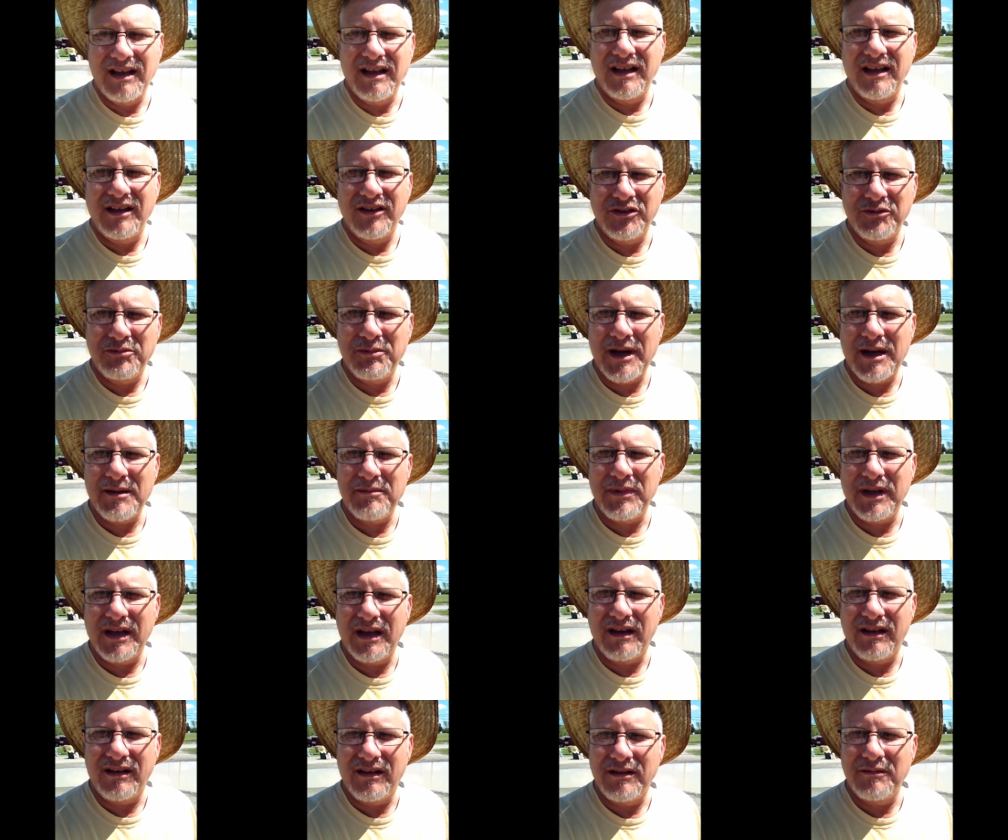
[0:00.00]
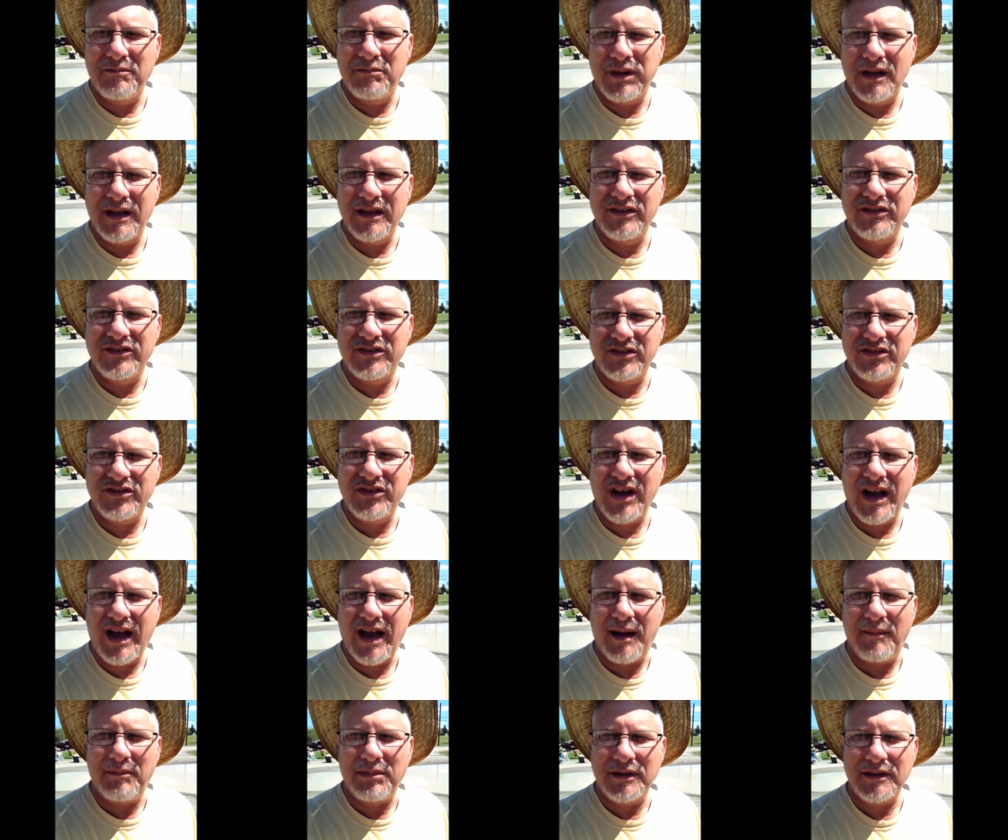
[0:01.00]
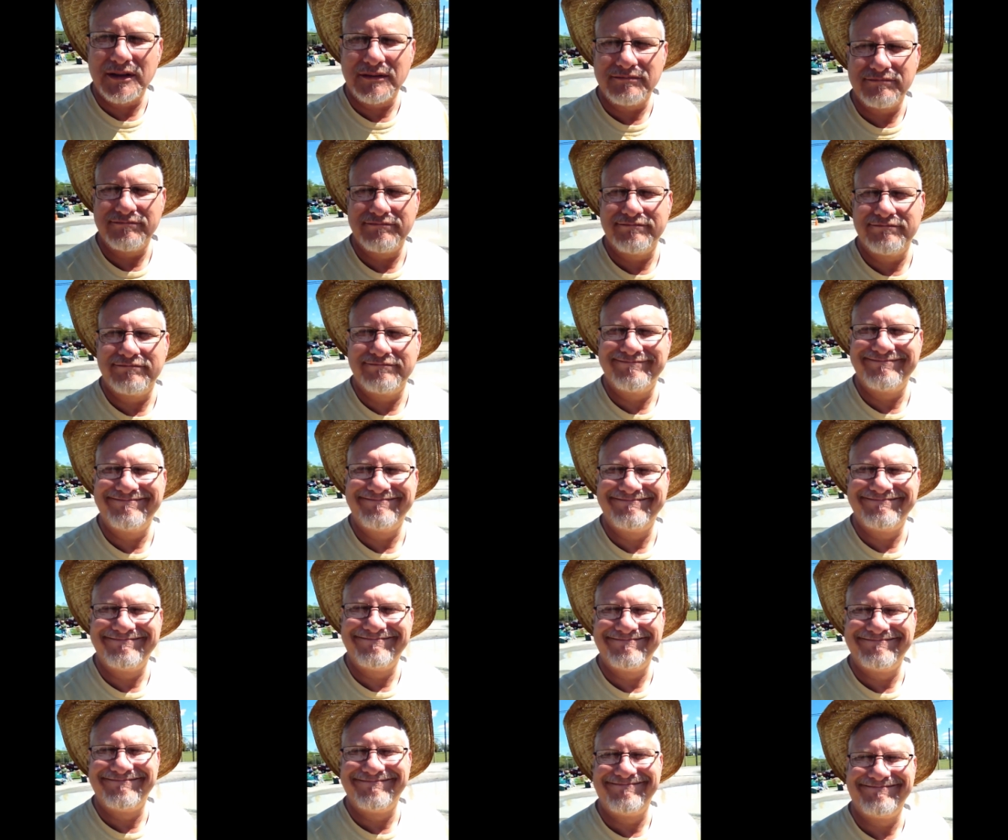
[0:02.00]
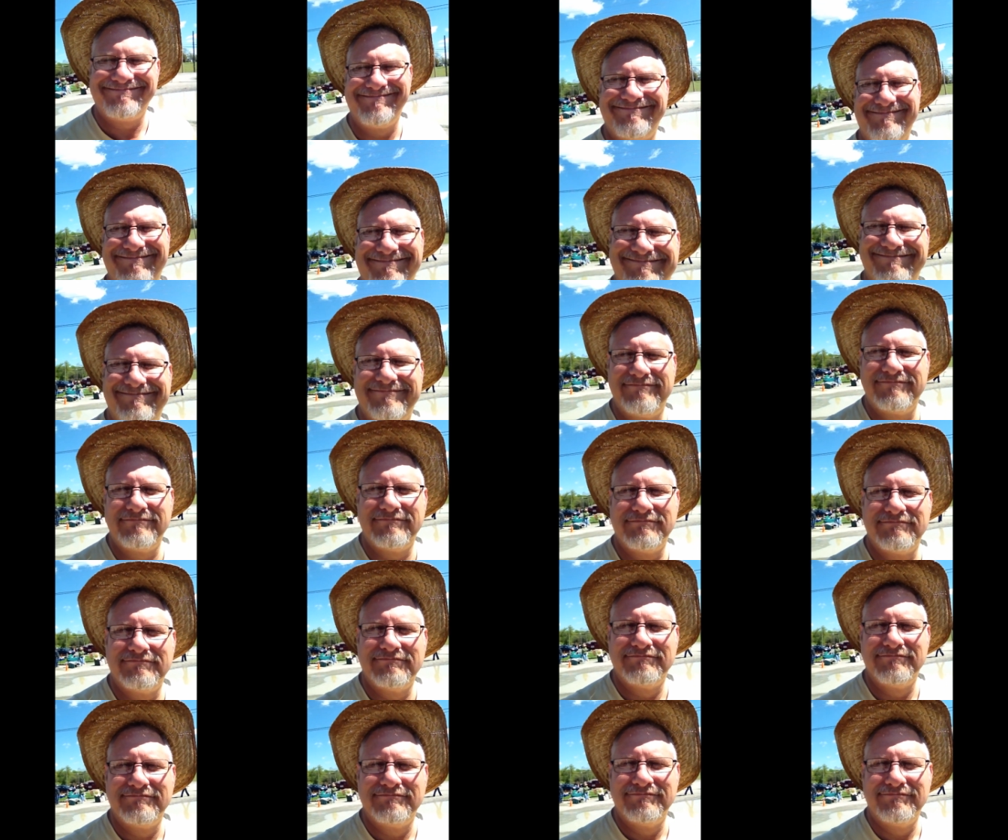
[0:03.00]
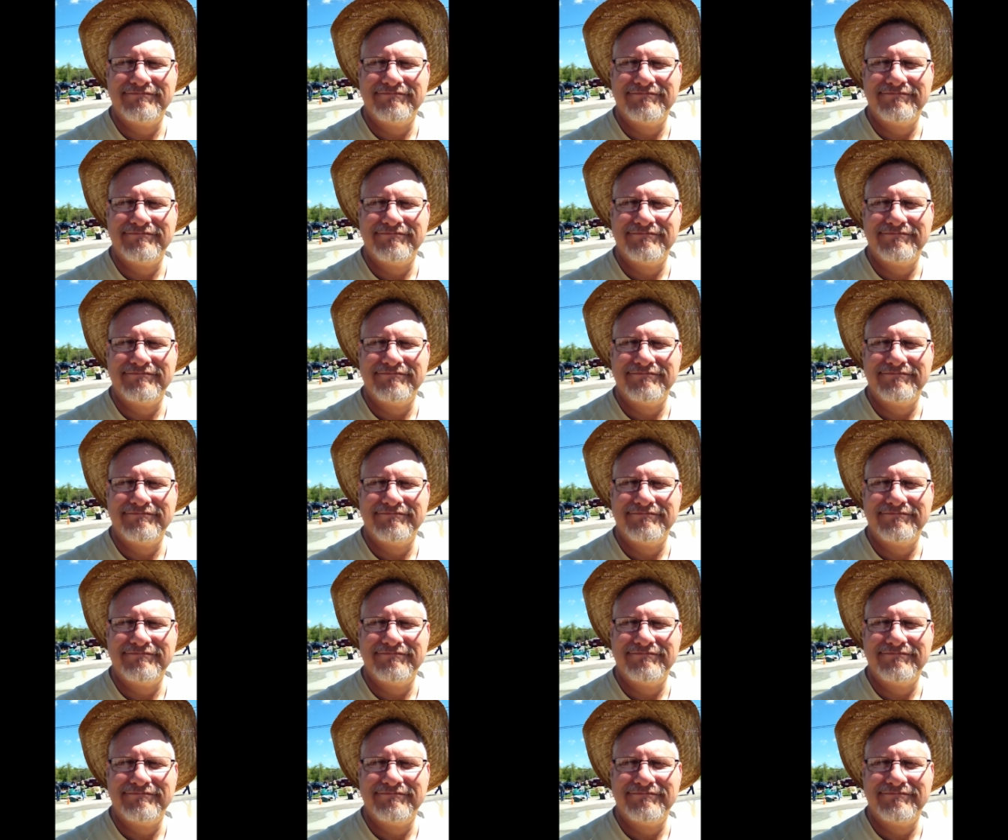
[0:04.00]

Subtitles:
This might be a good place to shop. 10 miles of